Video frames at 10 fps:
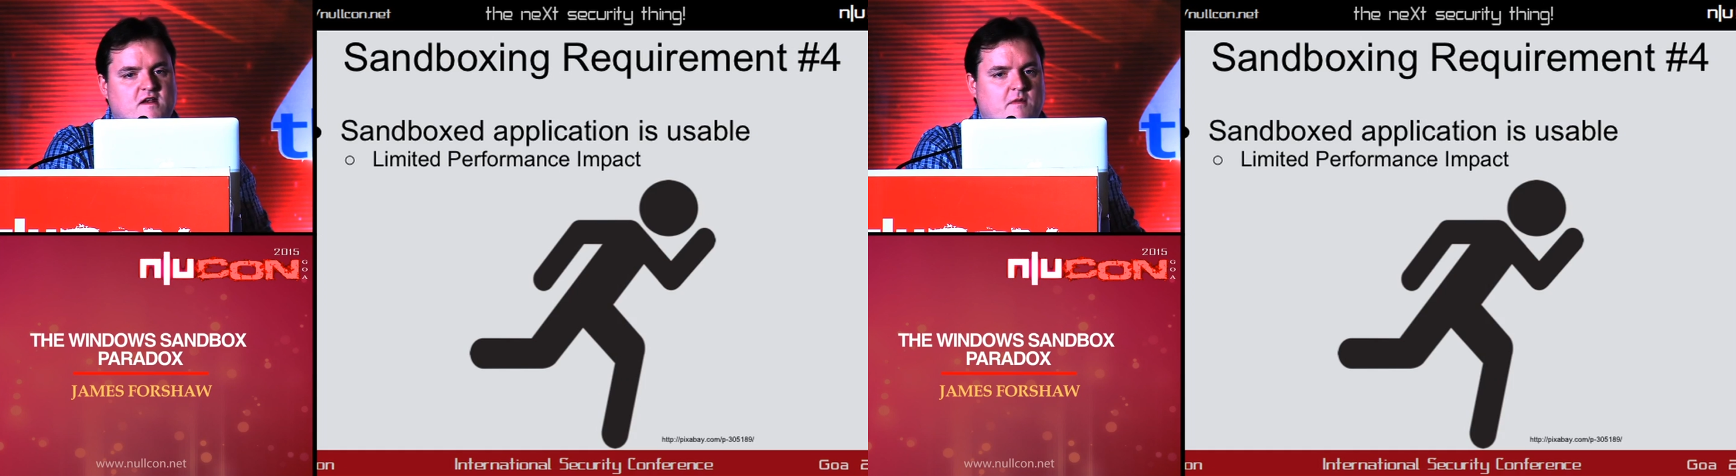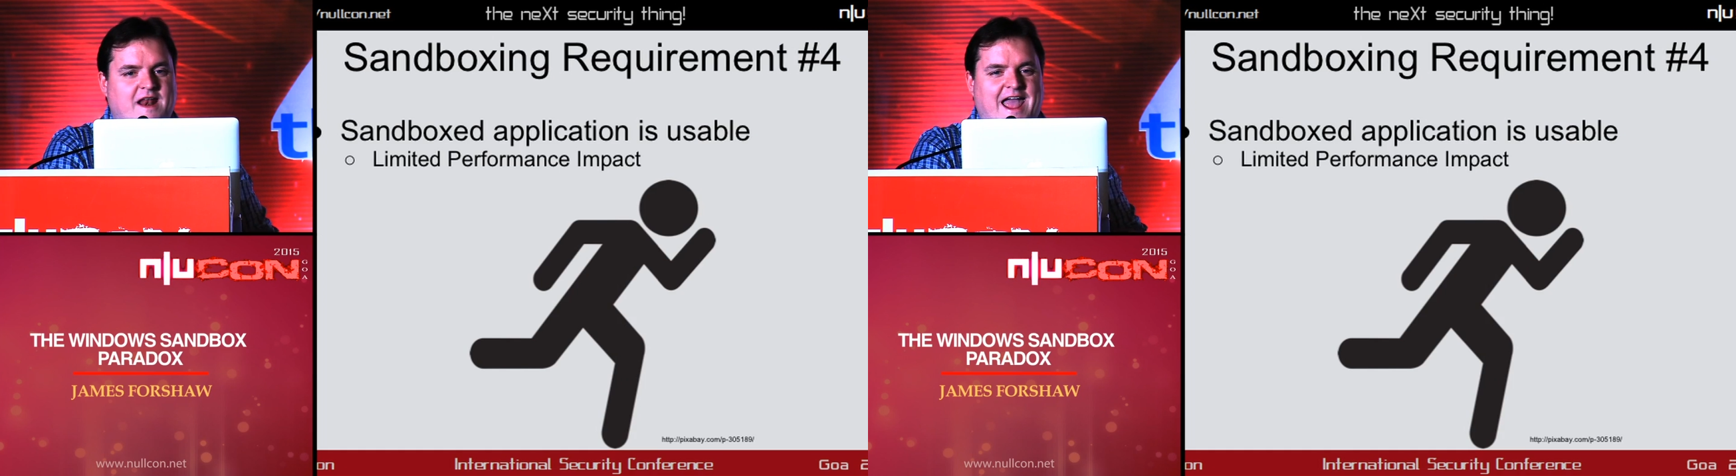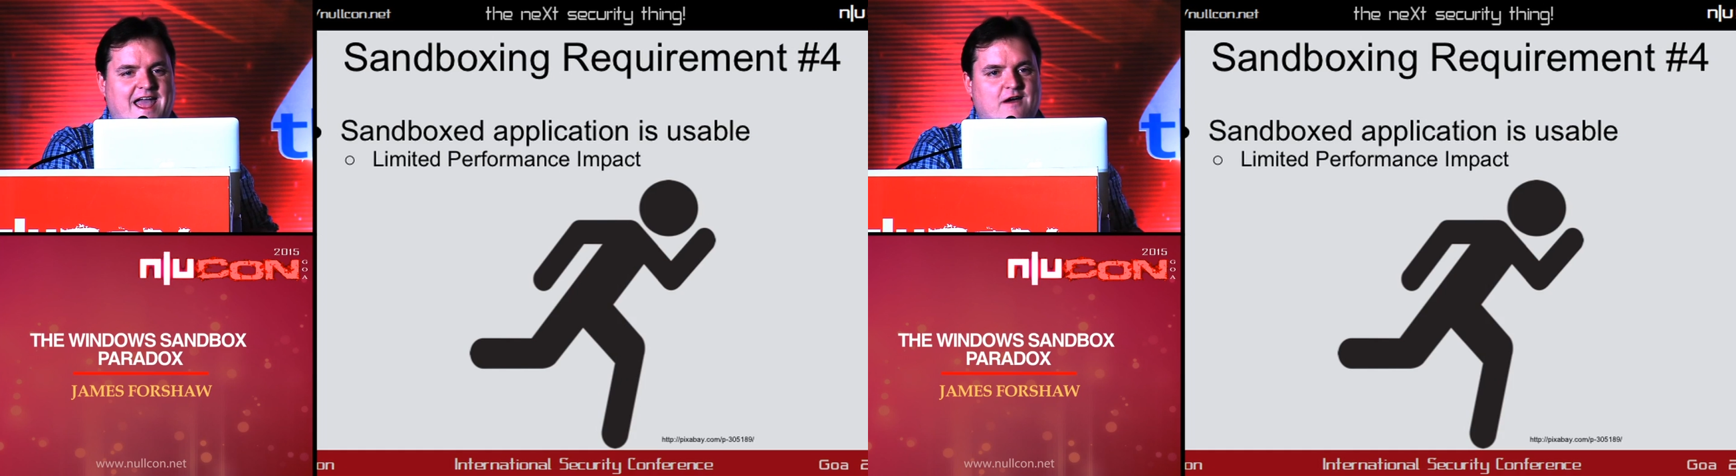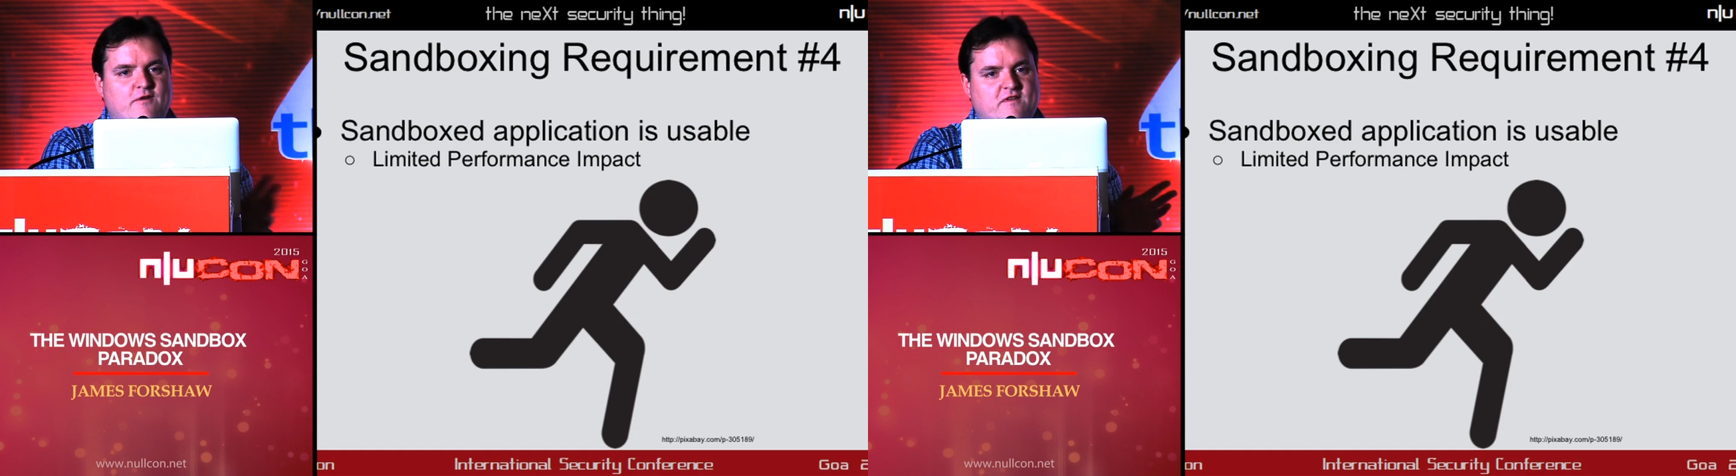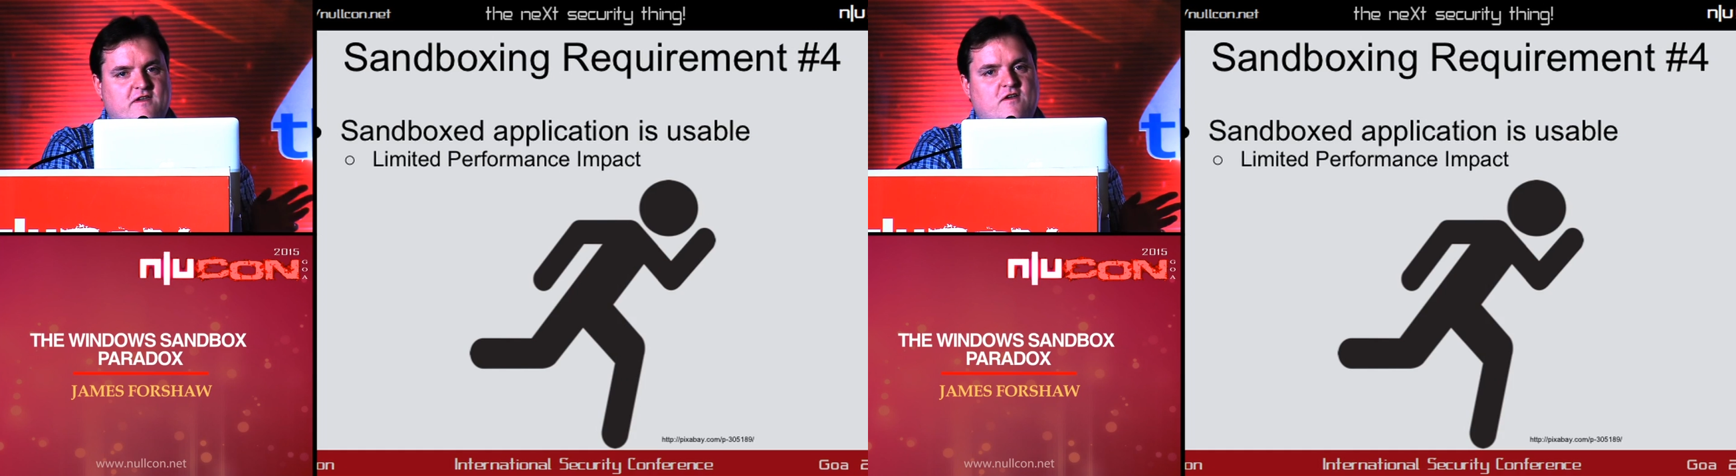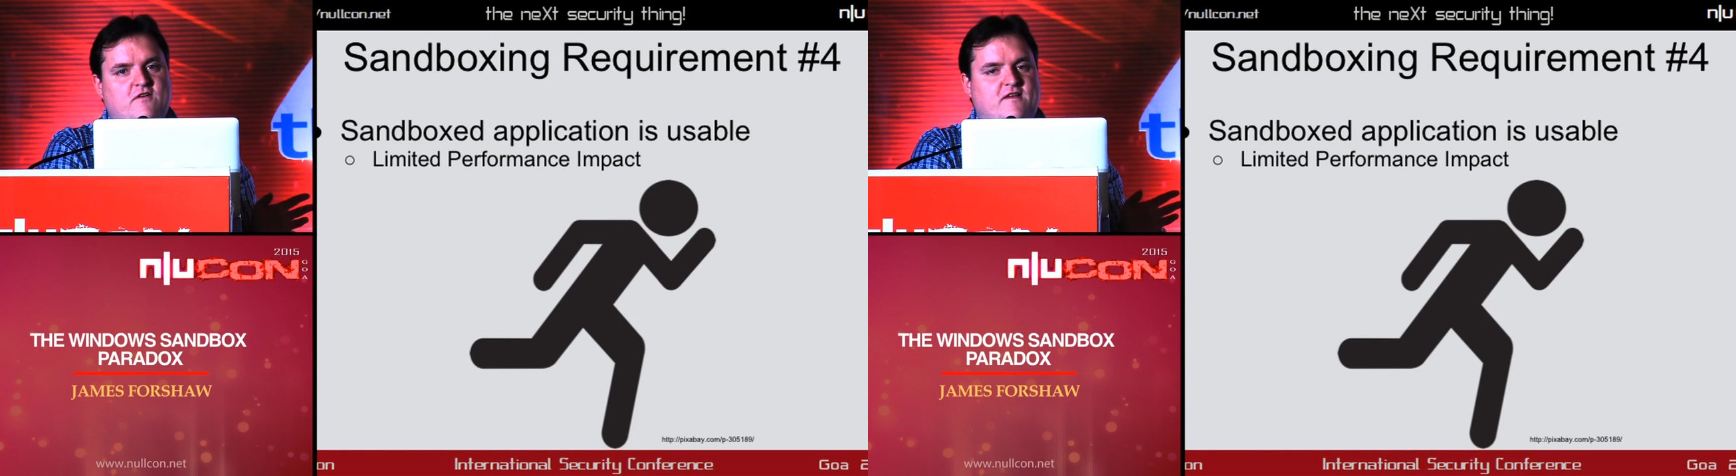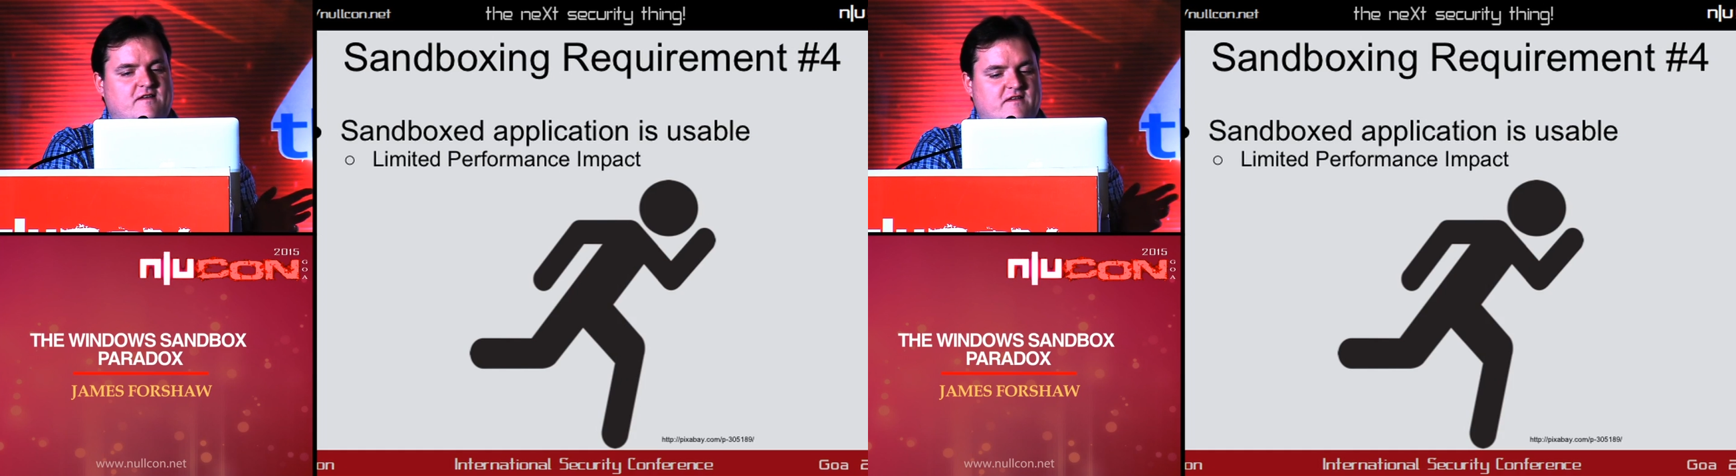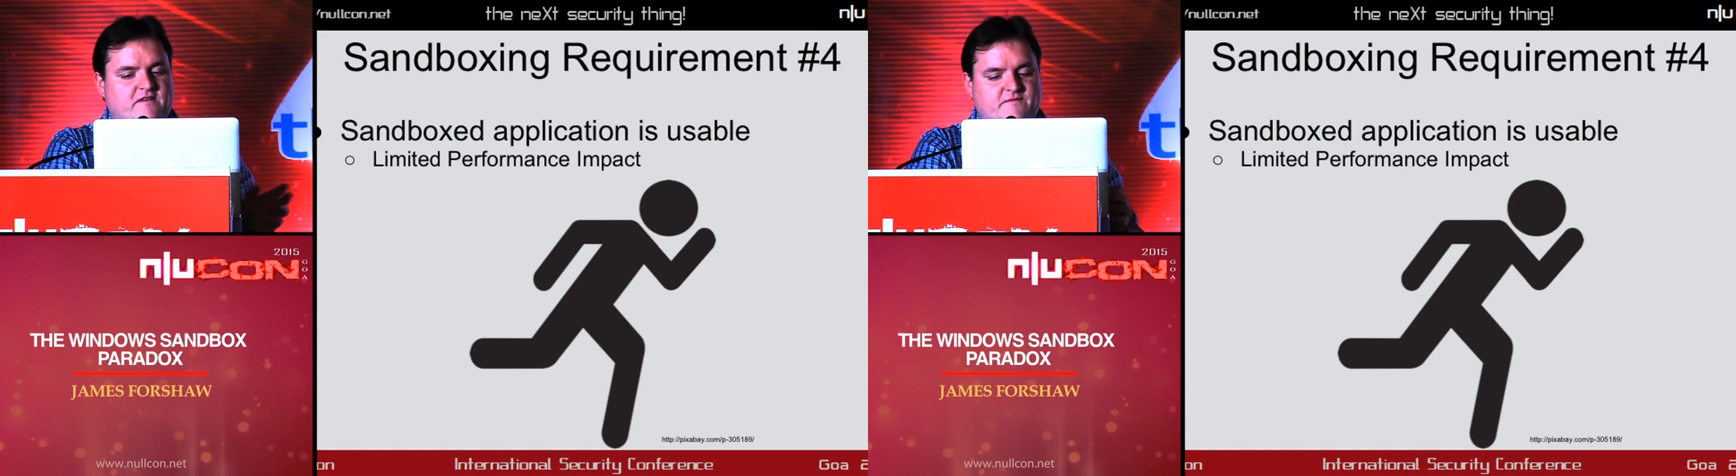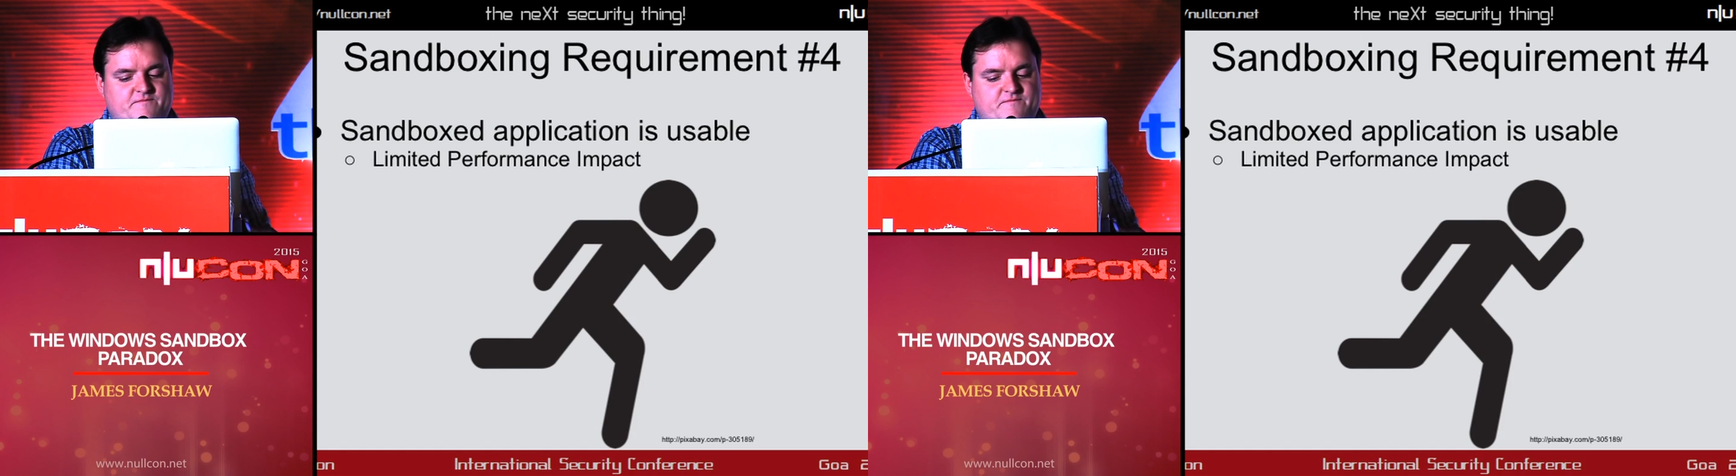no matter how secure it is.